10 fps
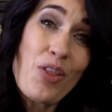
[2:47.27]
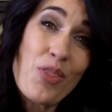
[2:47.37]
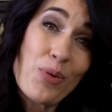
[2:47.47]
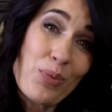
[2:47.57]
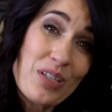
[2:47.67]

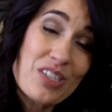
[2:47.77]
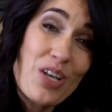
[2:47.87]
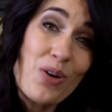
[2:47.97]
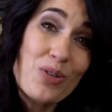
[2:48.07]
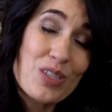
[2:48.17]
the
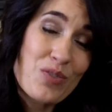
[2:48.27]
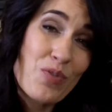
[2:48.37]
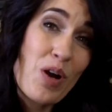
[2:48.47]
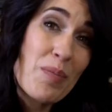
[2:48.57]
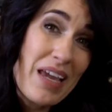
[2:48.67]
results
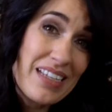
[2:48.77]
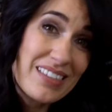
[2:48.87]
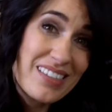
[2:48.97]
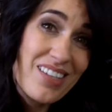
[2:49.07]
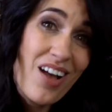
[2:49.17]
from a
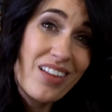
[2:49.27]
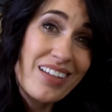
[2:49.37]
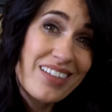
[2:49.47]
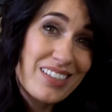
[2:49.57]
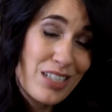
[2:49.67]

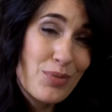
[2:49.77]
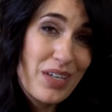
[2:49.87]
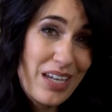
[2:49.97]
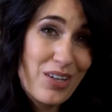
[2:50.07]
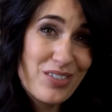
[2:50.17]
solid continuing
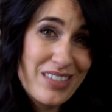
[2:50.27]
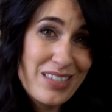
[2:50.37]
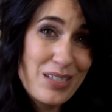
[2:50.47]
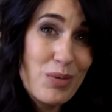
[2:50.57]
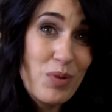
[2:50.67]
care
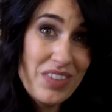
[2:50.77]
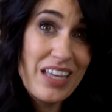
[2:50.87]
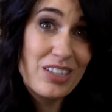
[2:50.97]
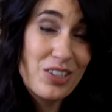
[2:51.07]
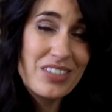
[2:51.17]
system, what
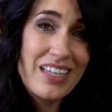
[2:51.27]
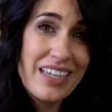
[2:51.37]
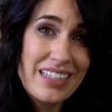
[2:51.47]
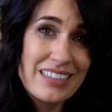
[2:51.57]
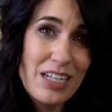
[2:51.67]
that looks like
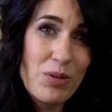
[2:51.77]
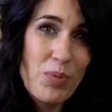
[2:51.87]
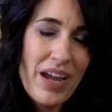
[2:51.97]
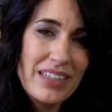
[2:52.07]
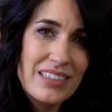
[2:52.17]
in a dental
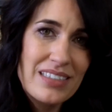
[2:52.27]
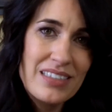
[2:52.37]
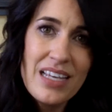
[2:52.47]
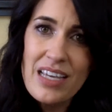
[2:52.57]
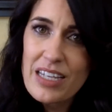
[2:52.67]
practice
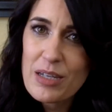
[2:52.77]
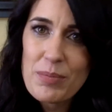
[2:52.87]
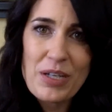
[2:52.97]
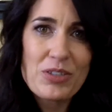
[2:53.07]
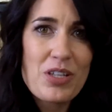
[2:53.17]

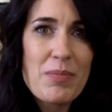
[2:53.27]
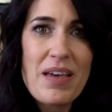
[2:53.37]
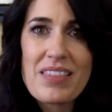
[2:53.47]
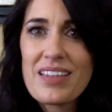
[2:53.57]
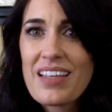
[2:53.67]
compared to the
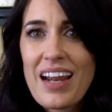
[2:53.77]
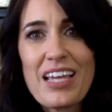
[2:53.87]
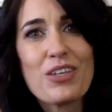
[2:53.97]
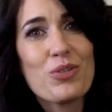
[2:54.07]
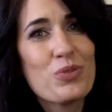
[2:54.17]
method that I
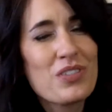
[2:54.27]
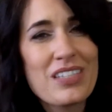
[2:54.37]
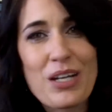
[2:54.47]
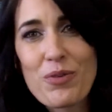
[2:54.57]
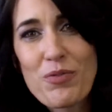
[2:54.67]
used,
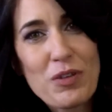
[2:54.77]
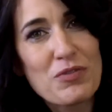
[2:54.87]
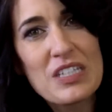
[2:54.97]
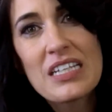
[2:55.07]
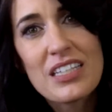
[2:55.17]

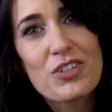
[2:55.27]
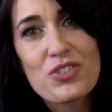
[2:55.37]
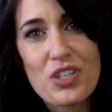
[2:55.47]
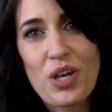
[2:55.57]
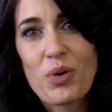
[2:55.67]
15
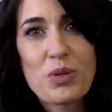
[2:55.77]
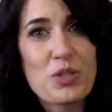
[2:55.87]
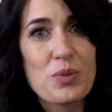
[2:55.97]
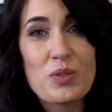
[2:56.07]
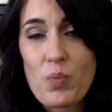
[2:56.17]
years ago,
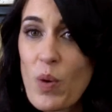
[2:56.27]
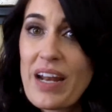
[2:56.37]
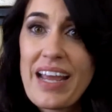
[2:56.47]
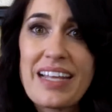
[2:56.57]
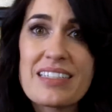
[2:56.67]
which was when
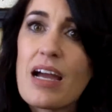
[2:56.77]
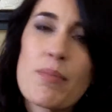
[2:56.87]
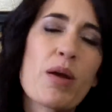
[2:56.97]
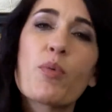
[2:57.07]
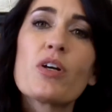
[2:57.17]
I had
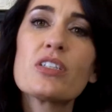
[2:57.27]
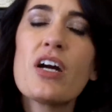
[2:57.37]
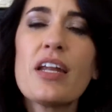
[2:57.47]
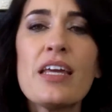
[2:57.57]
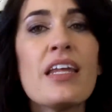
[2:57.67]
time I worked
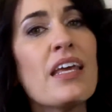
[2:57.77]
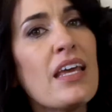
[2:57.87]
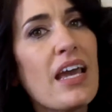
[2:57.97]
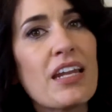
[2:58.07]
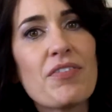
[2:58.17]
on it,
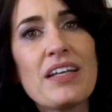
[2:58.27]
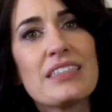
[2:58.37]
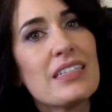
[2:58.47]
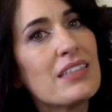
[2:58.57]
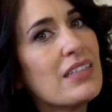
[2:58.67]
and if I
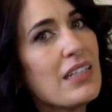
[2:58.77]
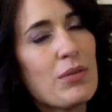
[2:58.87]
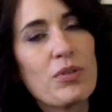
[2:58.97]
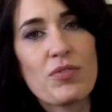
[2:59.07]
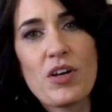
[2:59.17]
didn't, it
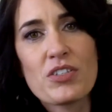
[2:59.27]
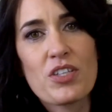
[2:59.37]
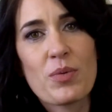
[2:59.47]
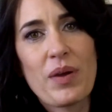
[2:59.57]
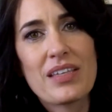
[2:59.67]
would fall to
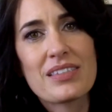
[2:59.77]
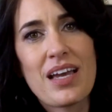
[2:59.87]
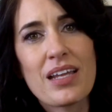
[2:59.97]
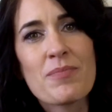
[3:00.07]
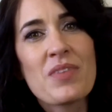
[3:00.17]
the
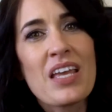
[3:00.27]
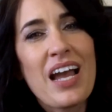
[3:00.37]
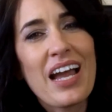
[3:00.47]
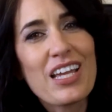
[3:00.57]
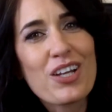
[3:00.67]
wayside.
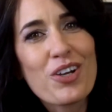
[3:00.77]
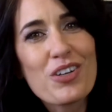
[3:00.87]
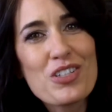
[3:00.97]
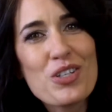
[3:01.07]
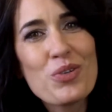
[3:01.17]
I
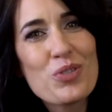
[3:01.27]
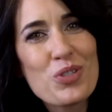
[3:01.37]
encourage you